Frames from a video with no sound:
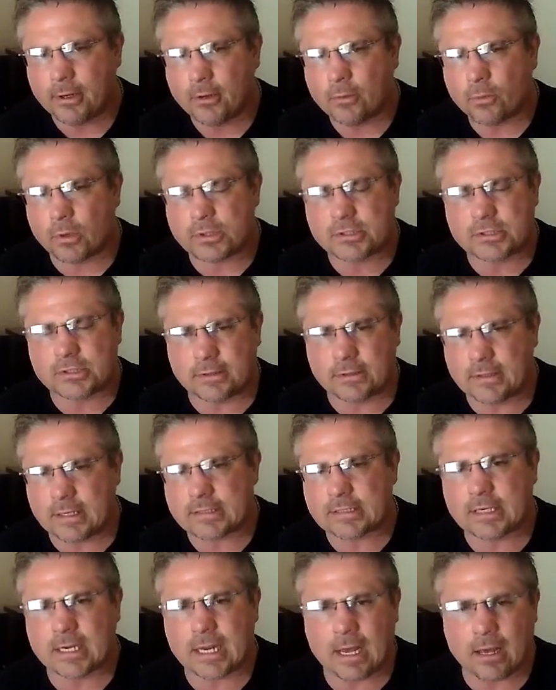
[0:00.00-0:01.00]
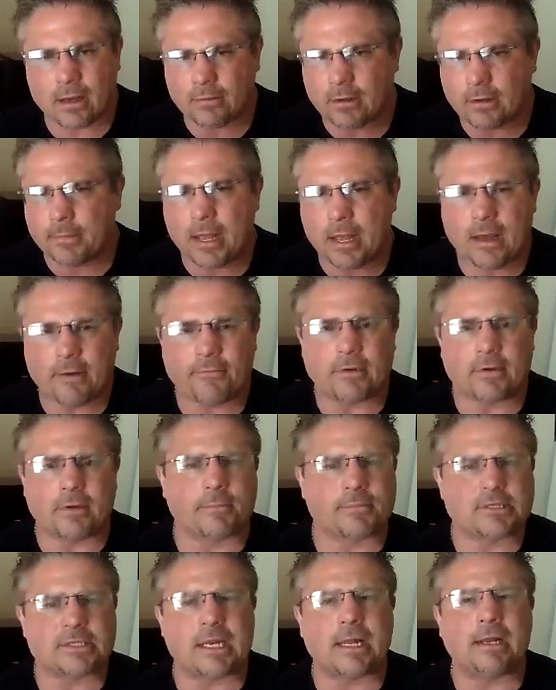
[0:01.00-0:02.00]
Where's the discount?
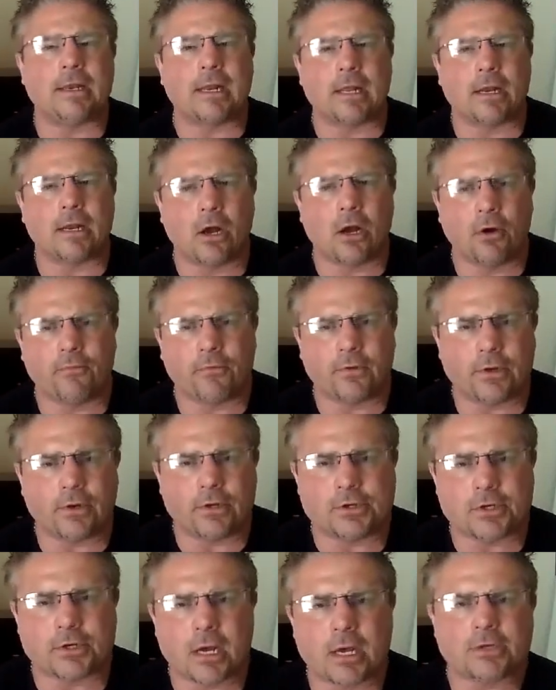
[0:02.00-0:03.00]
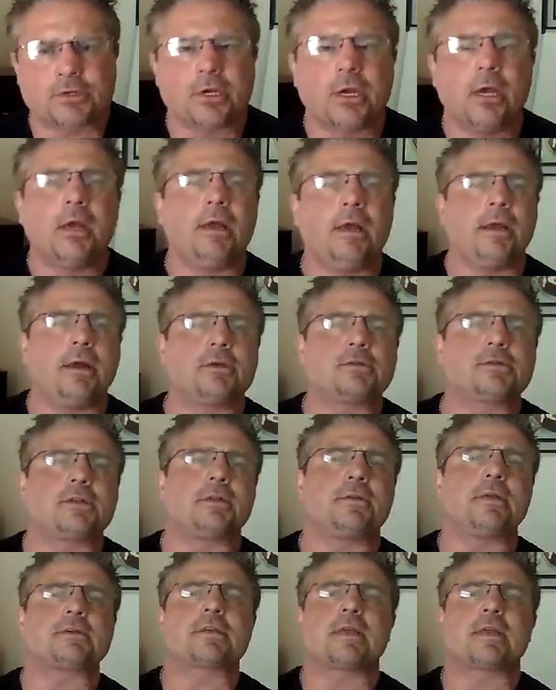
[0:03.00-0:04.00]
I'm sending it over to you, Josh. Here's the
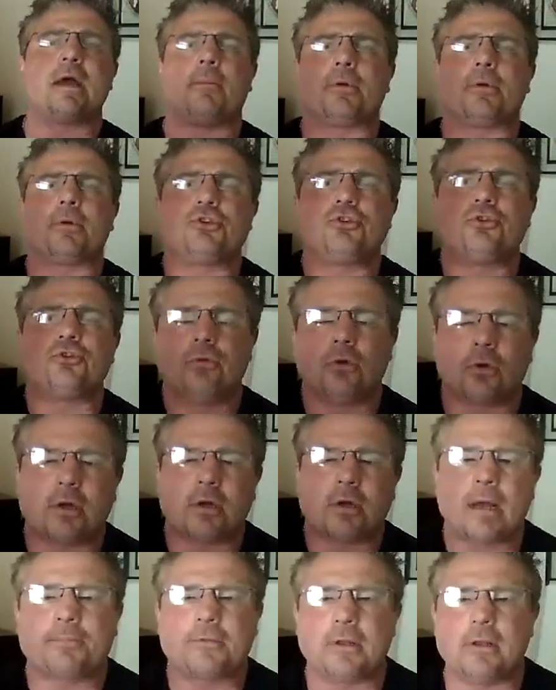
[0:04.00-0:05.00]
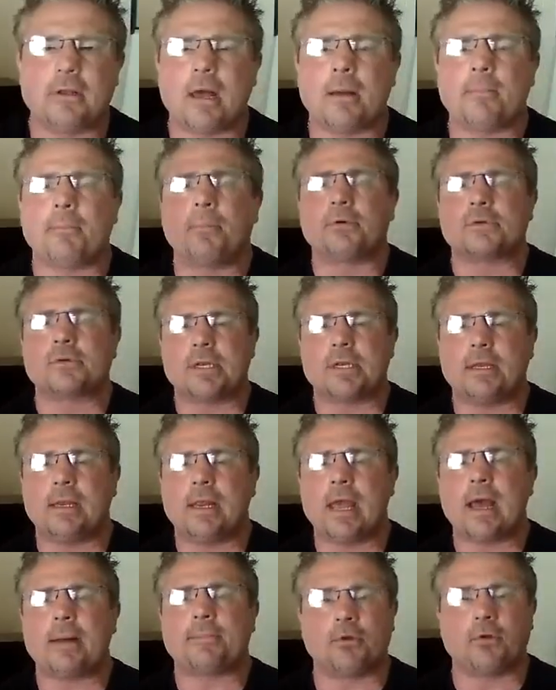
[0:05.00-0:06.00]
discount. But you look up the numbers in the
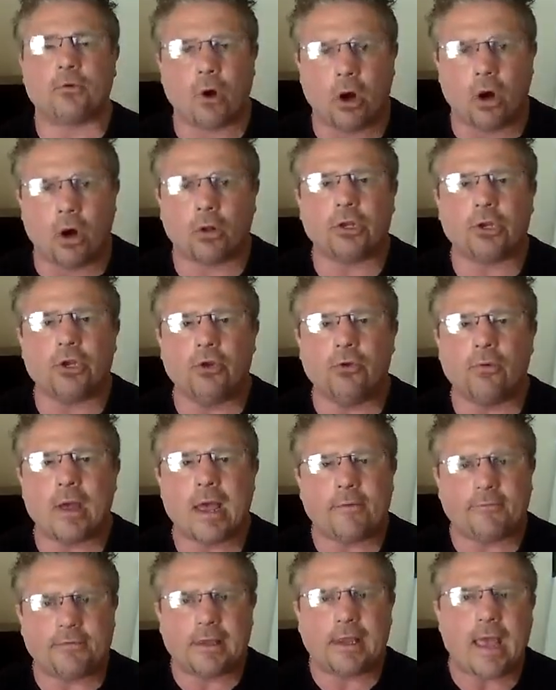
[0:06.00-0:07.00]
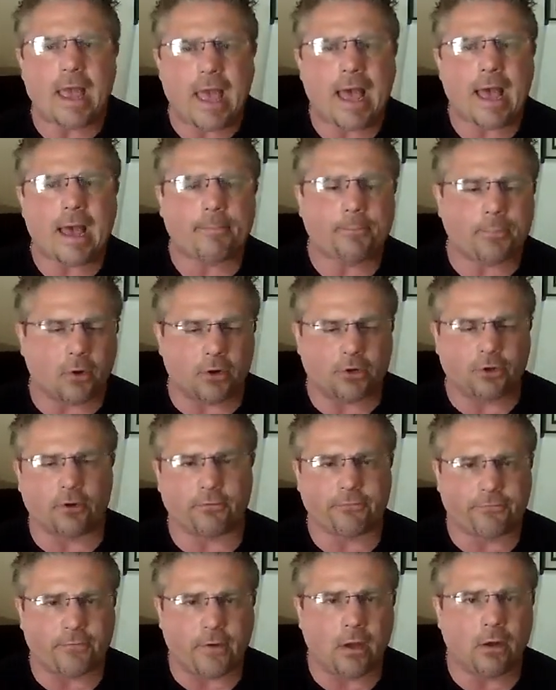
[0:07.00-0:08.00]
app. Do all of you have the app on your
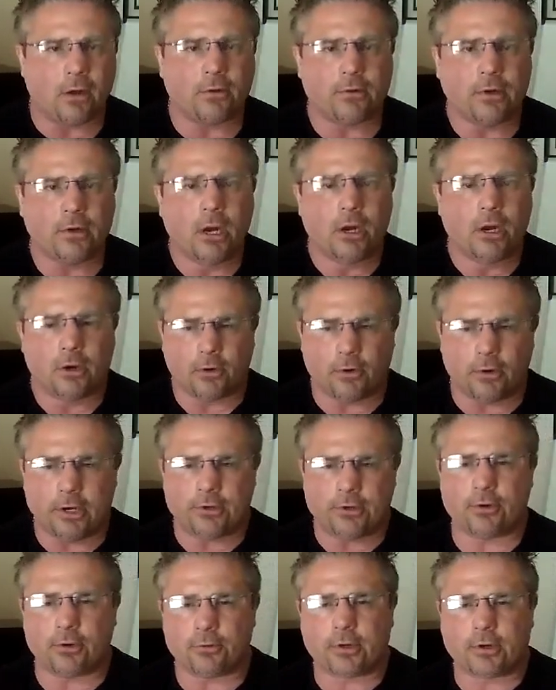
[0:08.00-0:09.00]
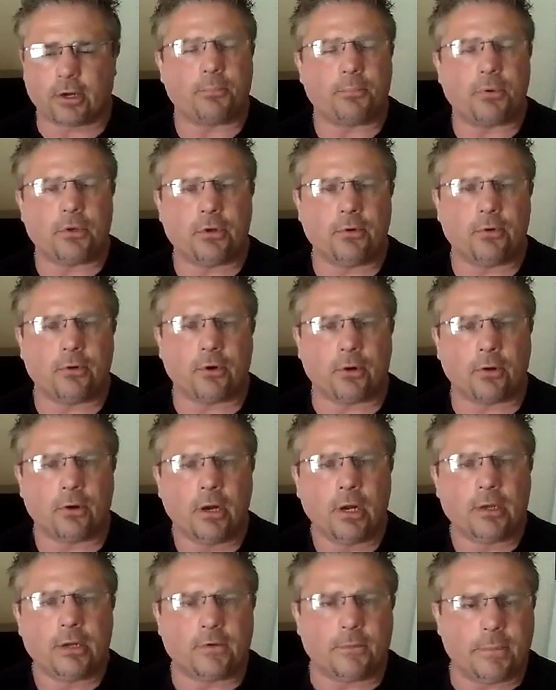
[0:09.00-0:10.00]
phone or in your
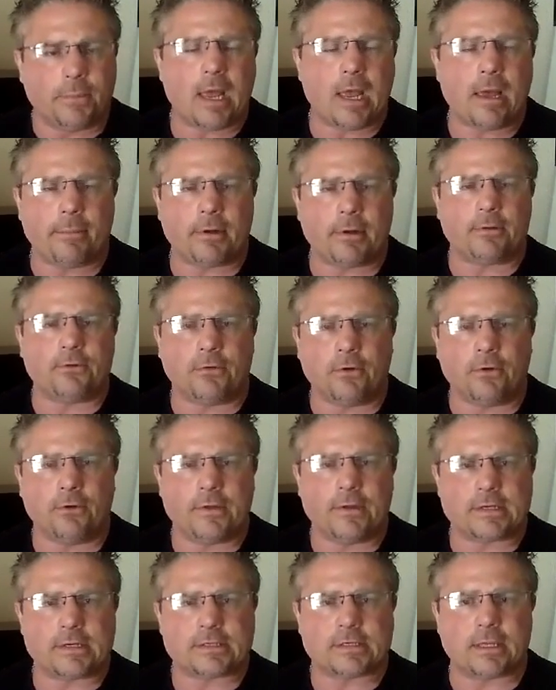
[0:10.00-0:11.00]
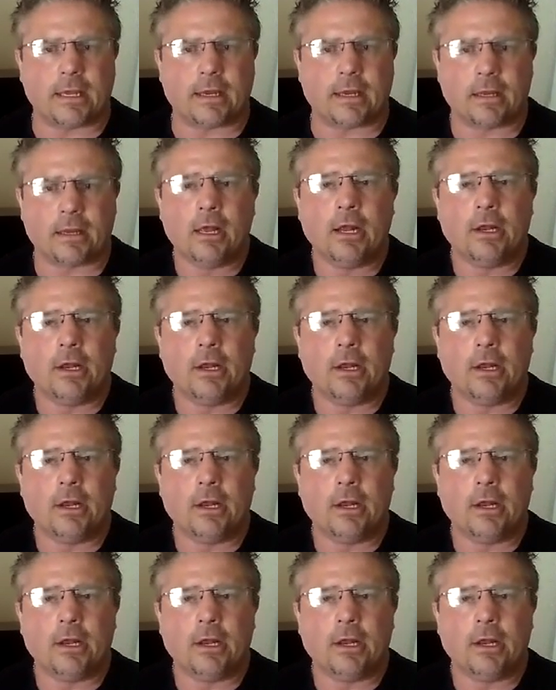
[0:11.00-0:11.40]
computer to be able to do this thing?